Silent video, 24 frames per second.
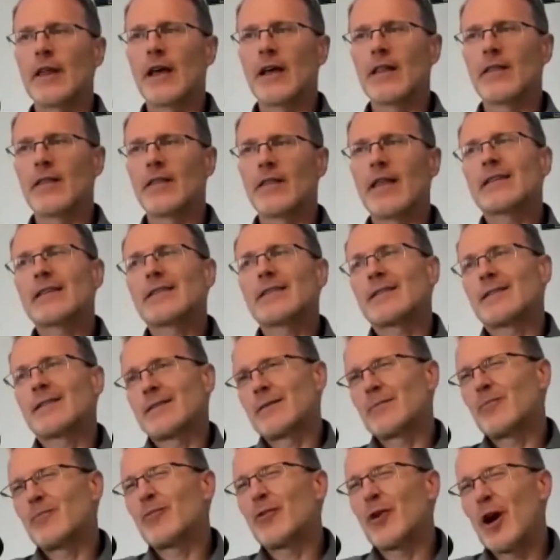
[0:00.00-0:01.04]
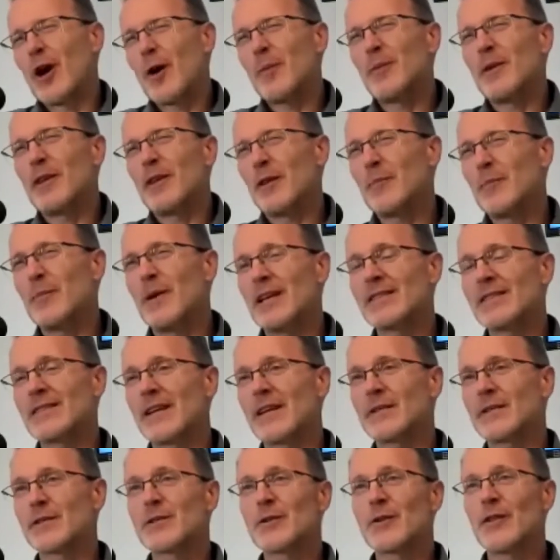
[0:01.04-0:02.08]
that's probably the best
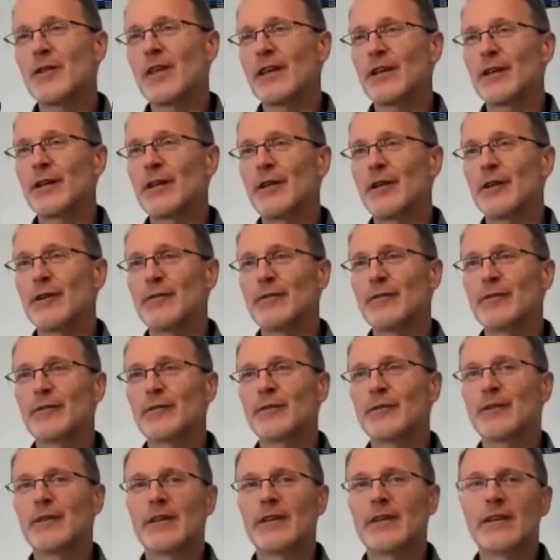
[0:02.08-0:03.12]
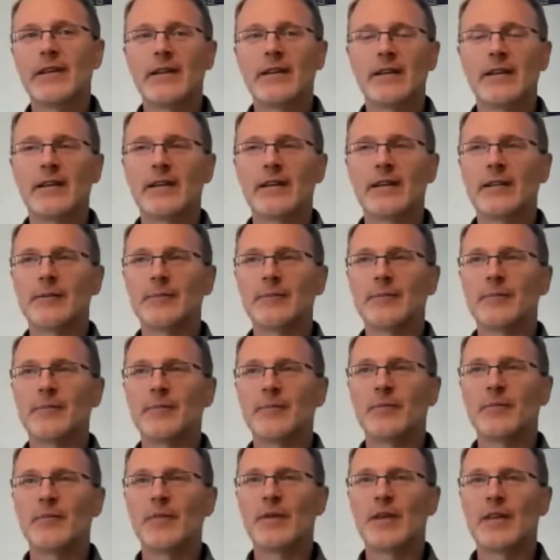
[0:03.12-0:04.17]
answer they could give. And
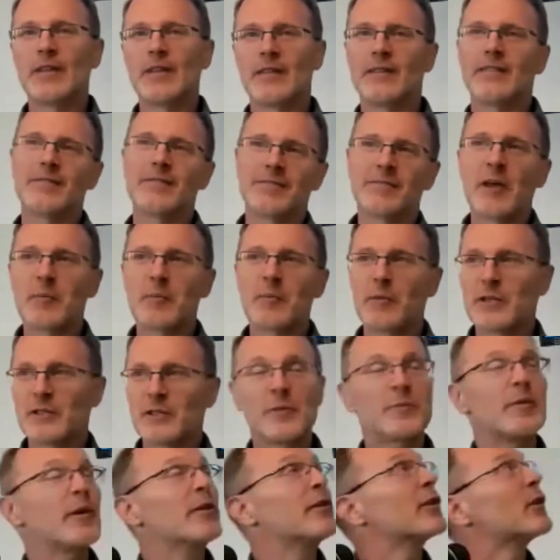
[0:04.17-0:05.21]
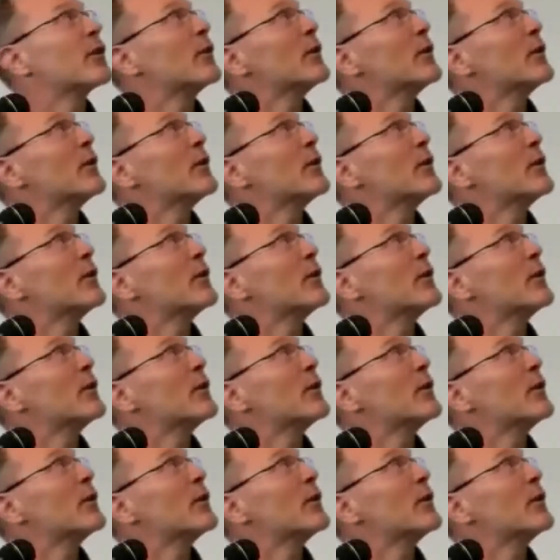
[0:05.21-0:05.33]
then that brings up other